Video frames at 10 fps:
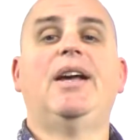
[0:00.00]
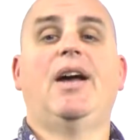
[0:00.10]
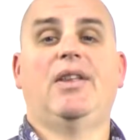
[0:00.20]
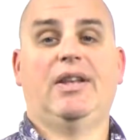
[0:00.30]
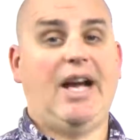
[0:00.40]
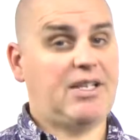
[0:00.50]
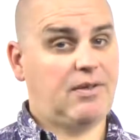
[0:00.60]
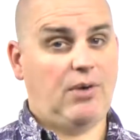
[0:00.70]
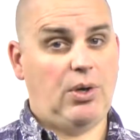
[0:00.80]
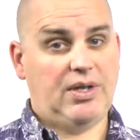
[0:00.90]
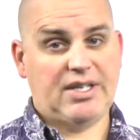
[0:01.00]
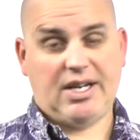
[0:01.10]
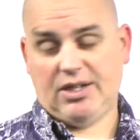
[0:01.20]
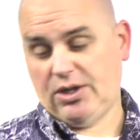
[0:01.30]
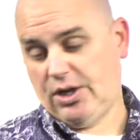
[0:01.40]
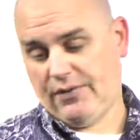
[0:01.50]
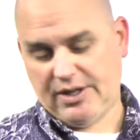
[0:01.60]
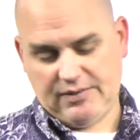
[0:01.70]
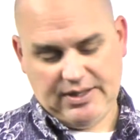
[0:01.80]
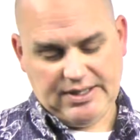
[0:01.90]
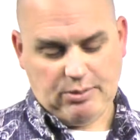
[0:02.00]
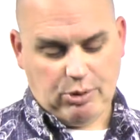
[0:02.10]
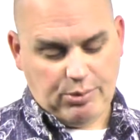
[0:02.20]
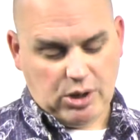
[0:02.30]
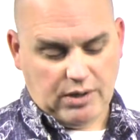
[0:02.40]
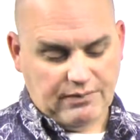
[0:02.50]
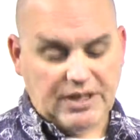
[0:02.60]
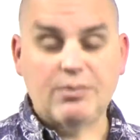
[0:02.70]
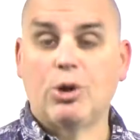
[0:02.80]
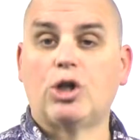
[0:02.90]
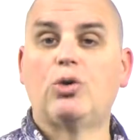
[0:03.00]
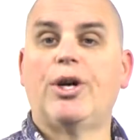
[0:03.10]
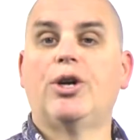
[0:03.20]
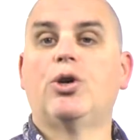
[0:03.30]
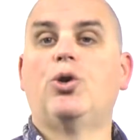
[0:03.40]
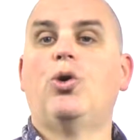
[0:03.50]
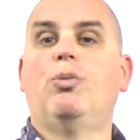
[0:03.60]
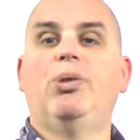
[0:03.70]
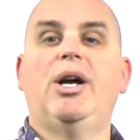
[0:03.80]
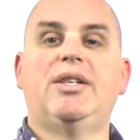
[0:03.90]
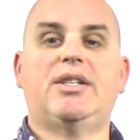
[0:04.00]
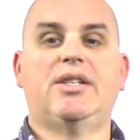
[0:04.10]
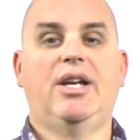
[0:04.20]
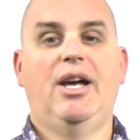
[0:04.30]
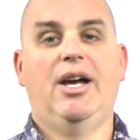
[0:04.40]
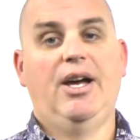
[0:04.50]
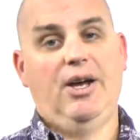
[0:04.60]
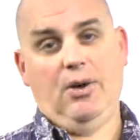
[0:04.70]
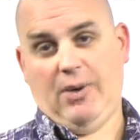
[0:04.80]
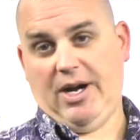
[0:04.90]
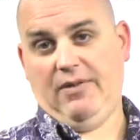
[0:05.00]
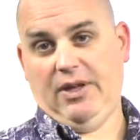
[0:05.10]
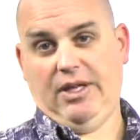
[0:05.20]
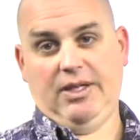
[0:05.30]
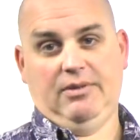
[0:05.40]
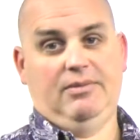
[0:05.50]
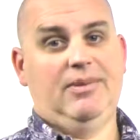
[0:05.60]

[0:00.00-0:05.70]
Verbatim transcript: And then last of all, you can send it out to all your friends via StumbleUpon, Facebook, Twitter, Google+, why not even LinkedIn.